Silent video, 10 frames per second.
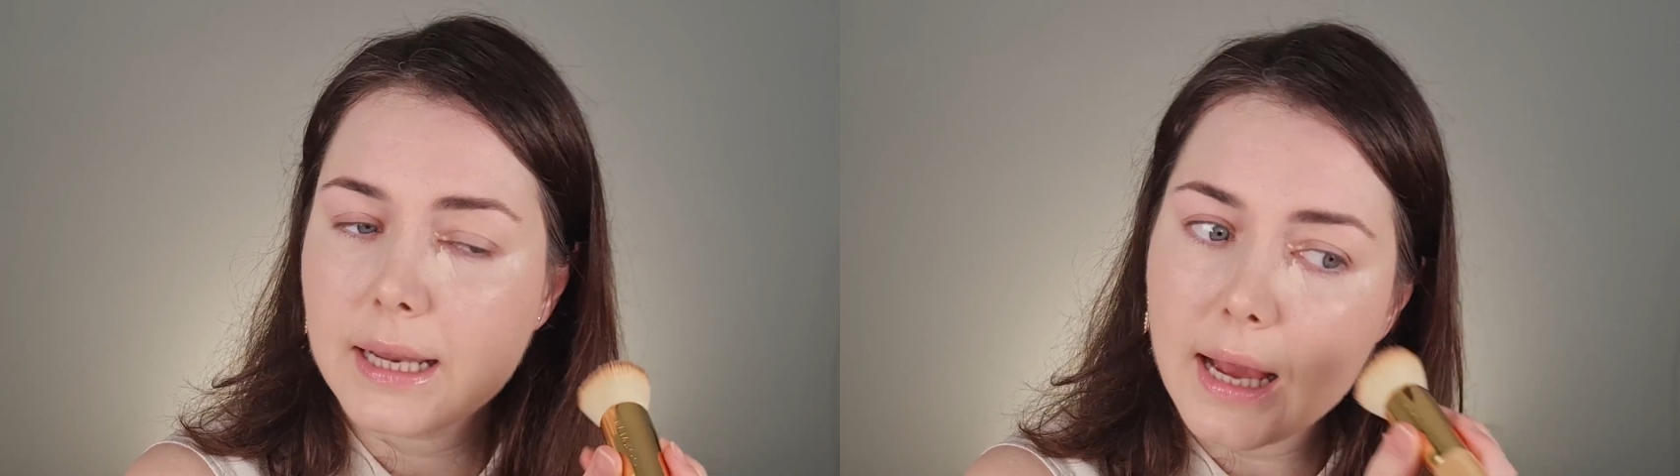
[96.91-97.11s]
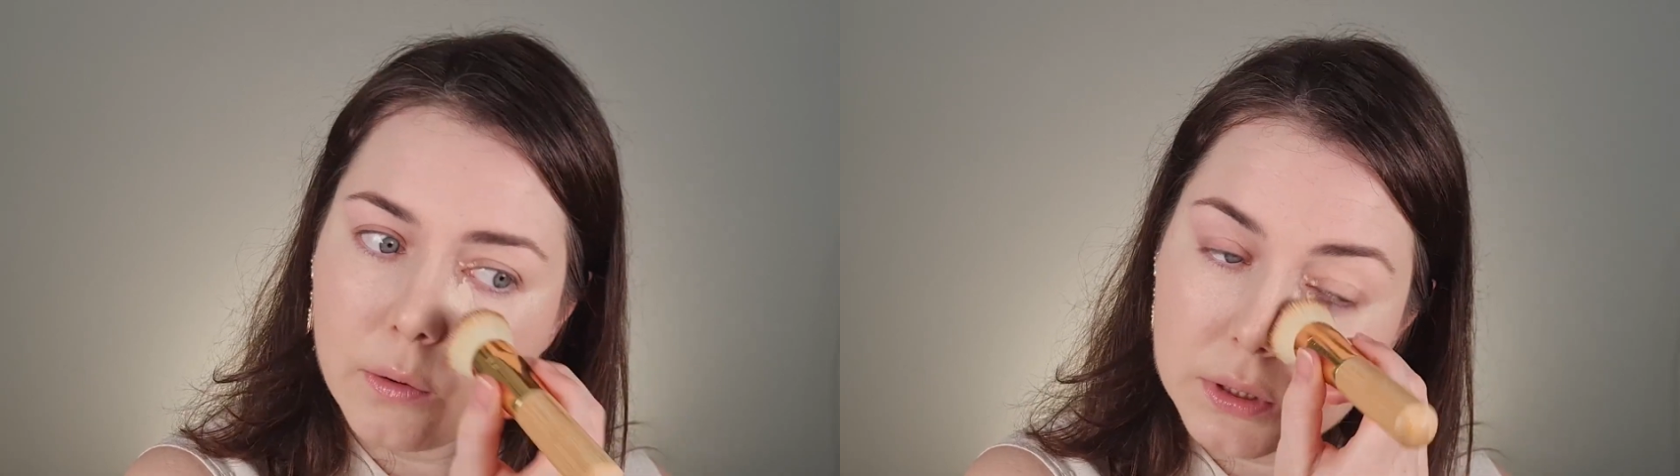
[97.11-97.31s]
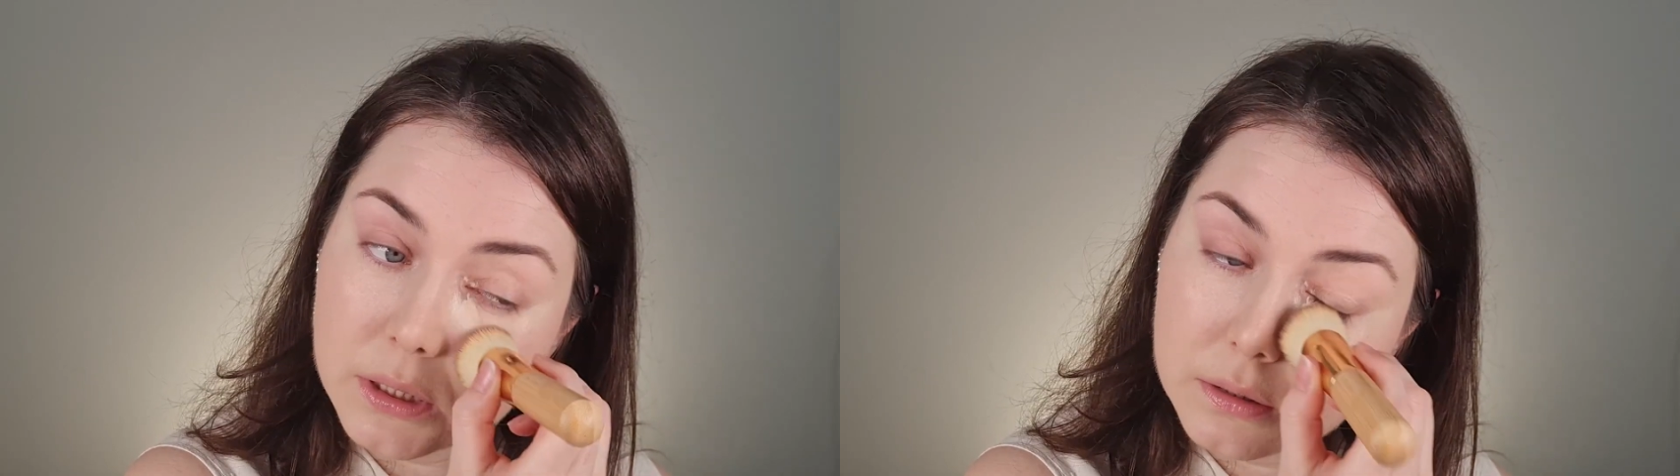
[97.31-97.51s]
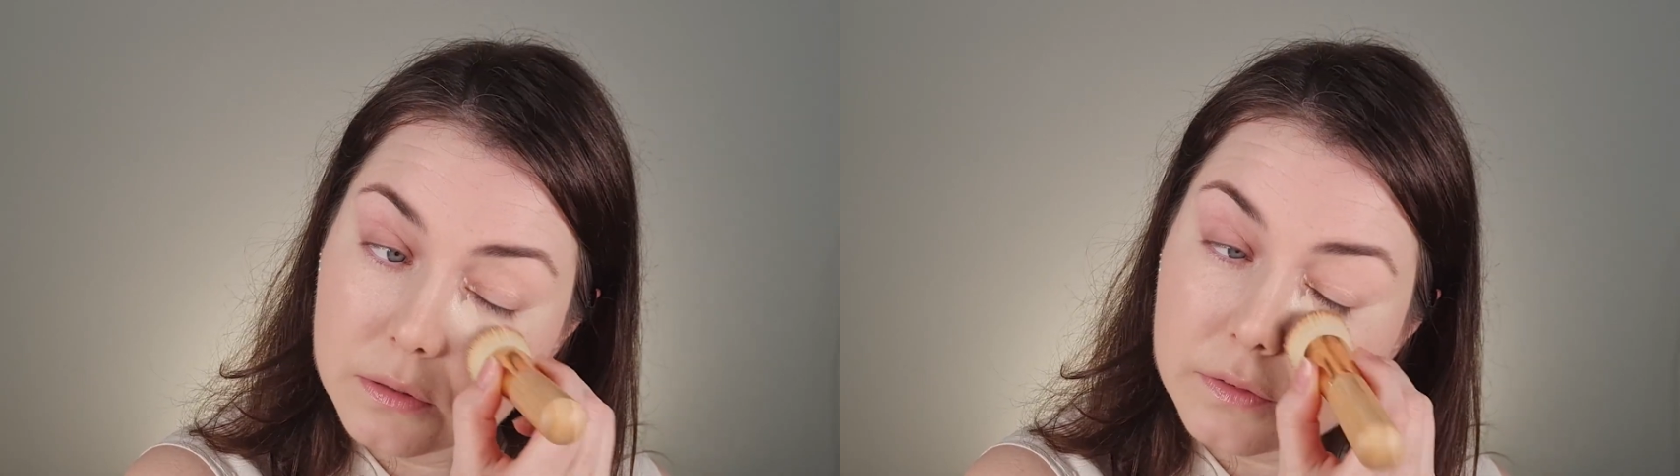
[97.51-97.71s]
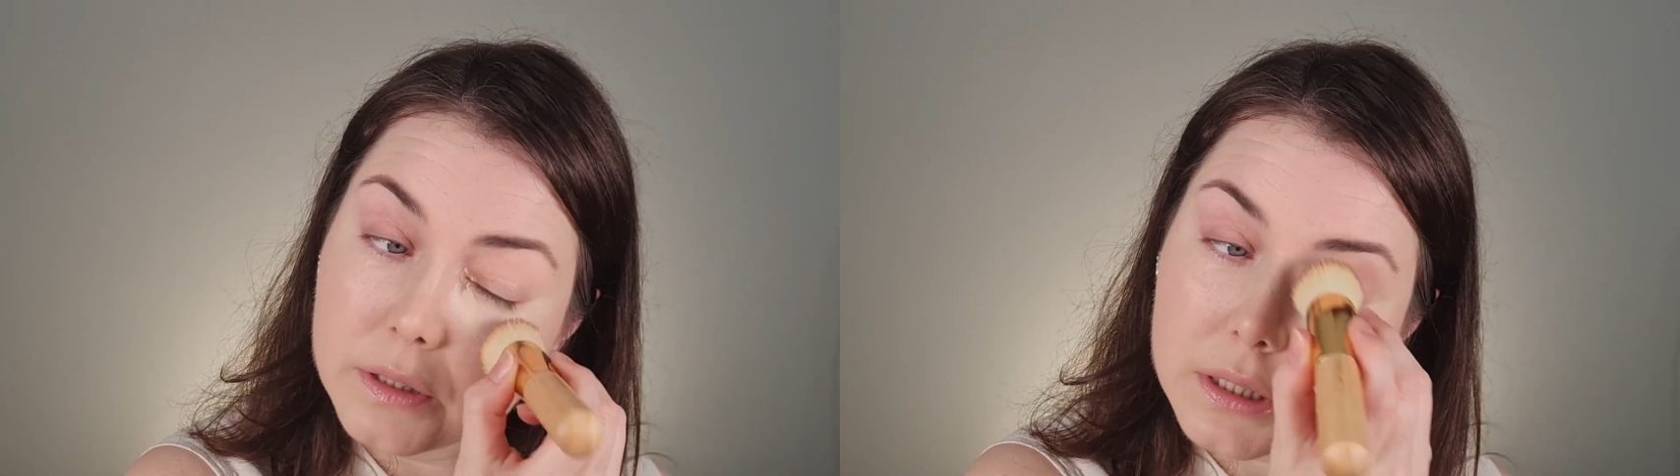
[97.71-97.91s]
hour
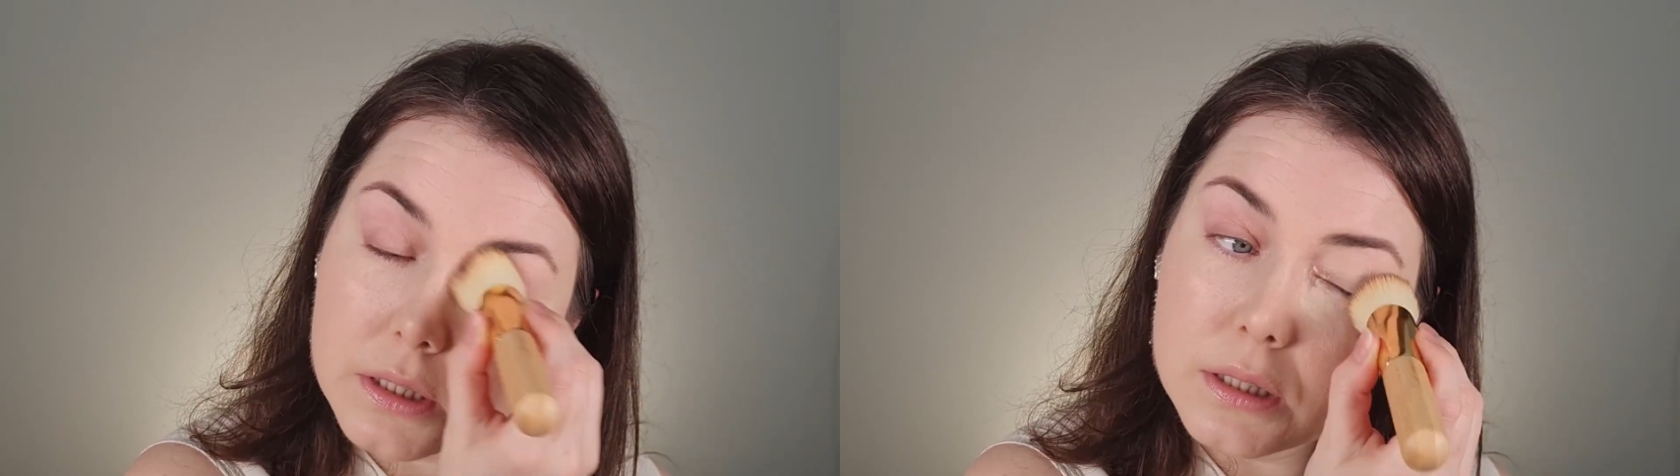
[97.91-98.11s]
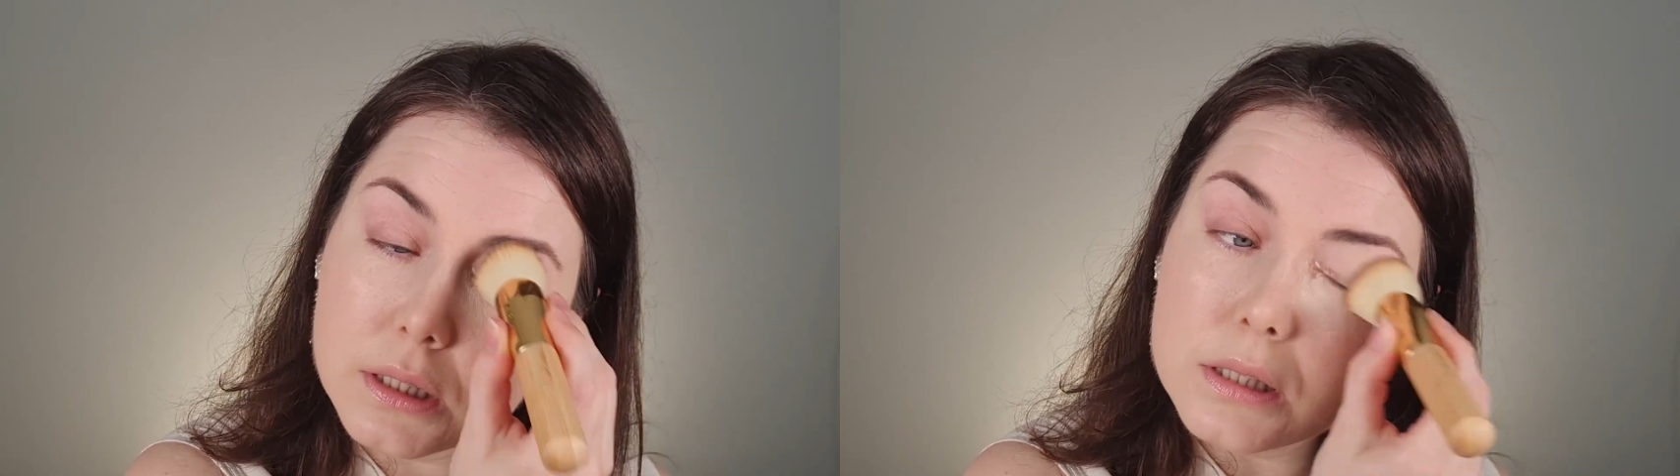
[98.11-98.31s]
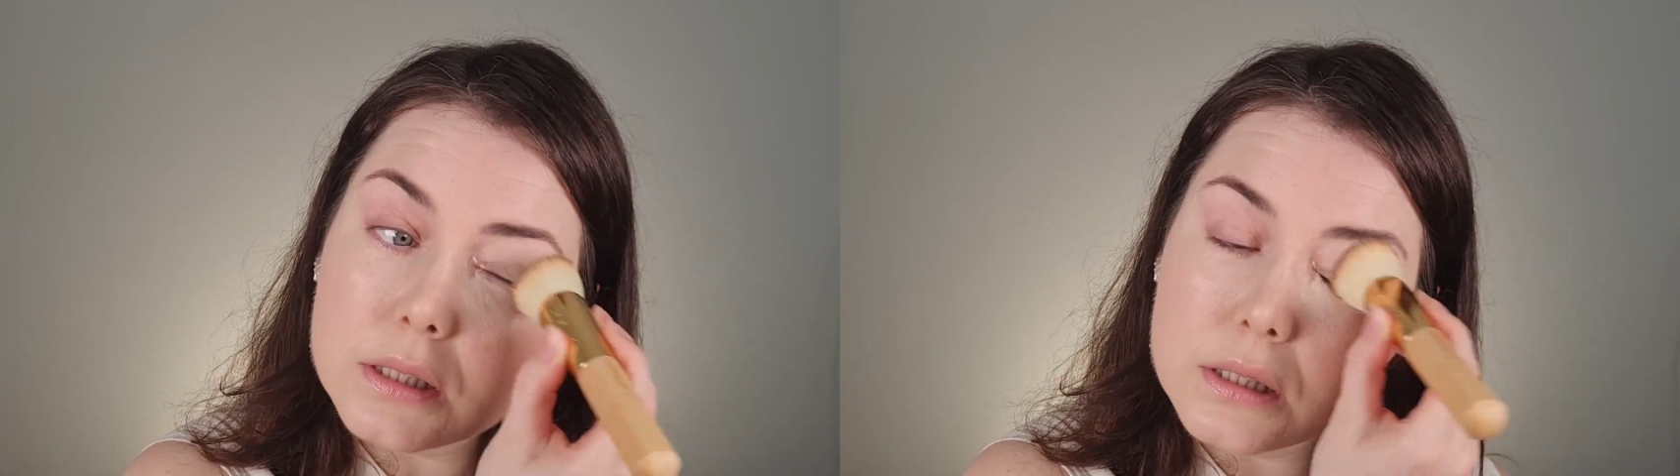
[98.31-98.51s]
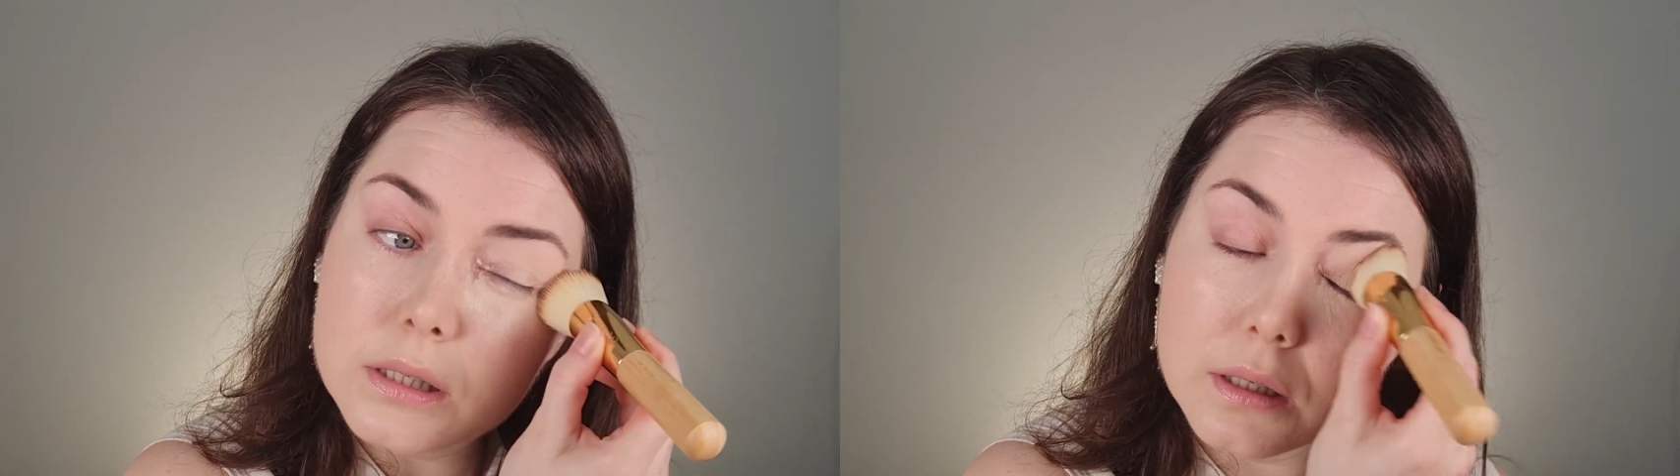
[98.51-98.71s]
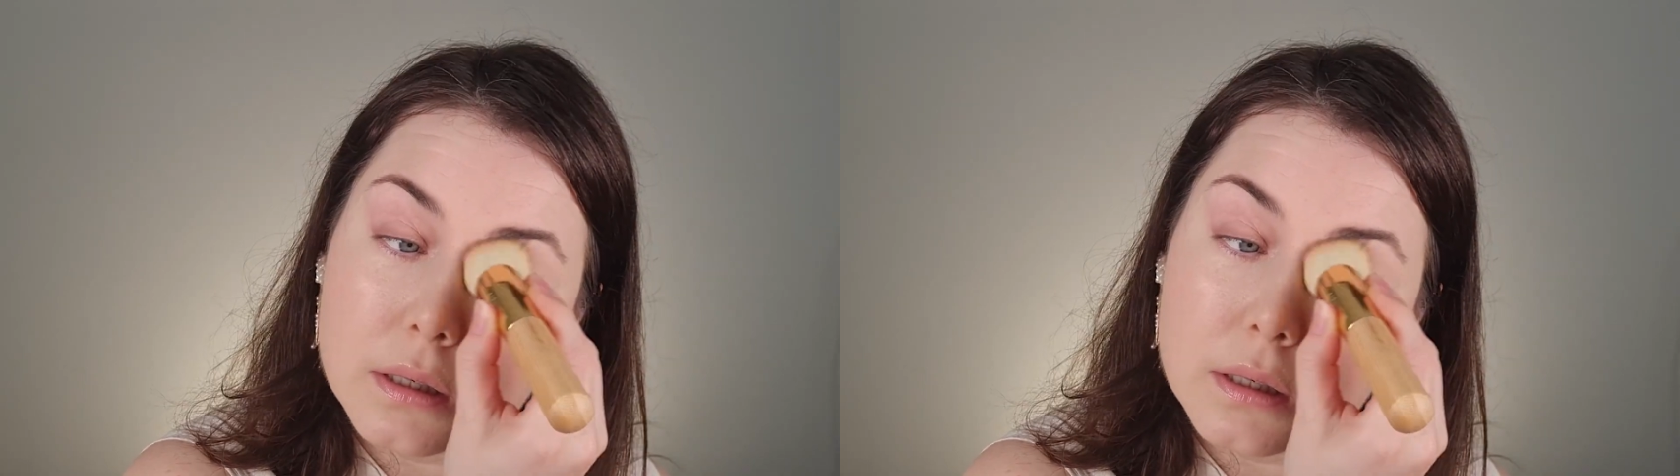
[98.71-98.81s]
to finish this.